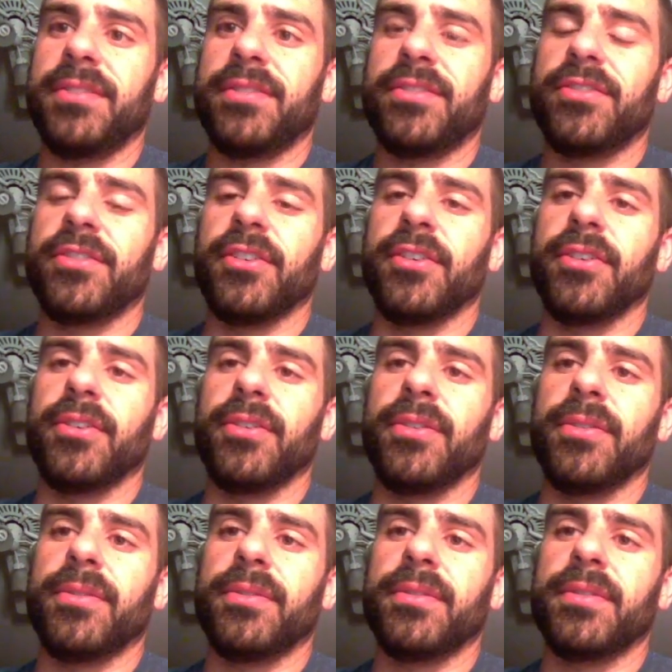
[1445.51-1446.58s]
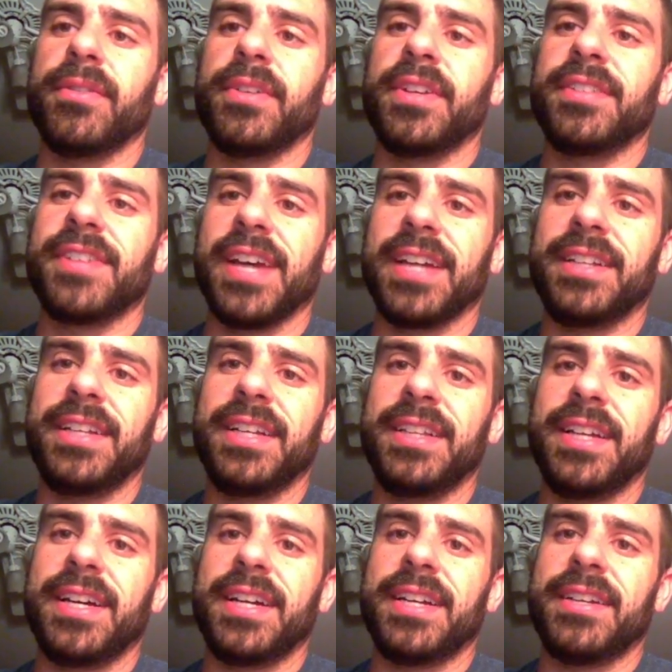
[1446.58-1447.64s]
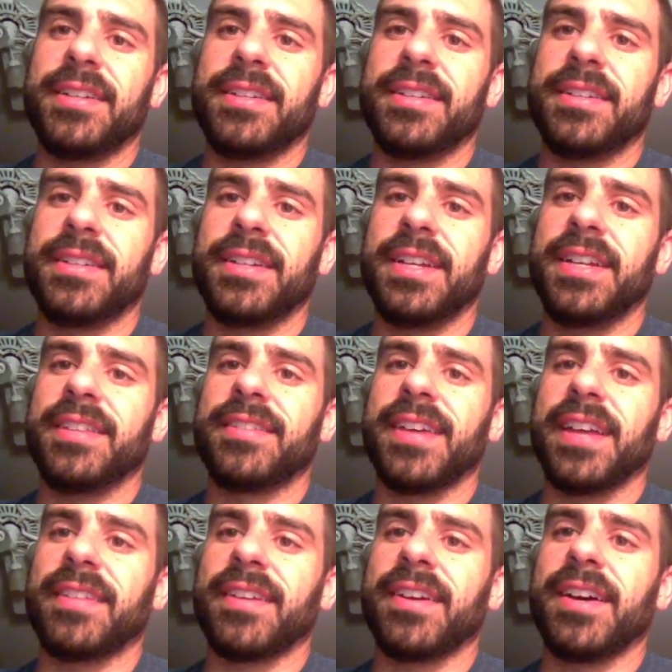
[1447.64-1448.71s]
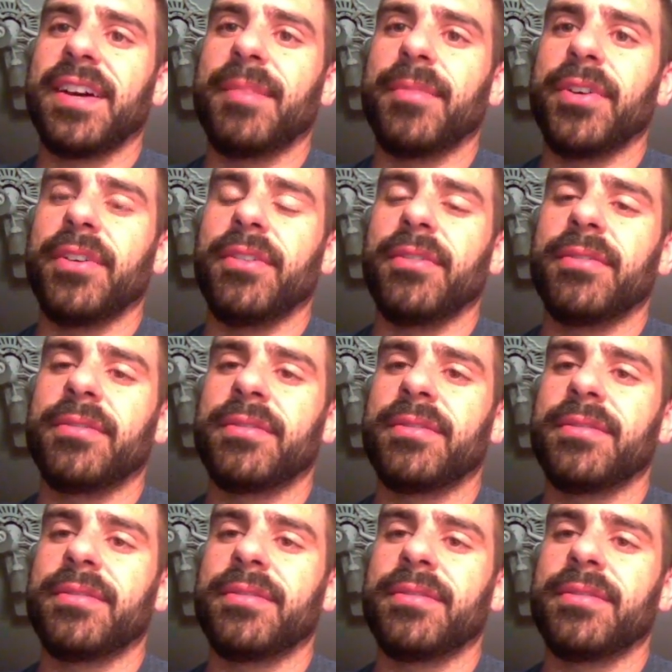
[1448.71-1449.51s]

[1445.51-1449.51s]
So it's got a leyline, and it's got the combo.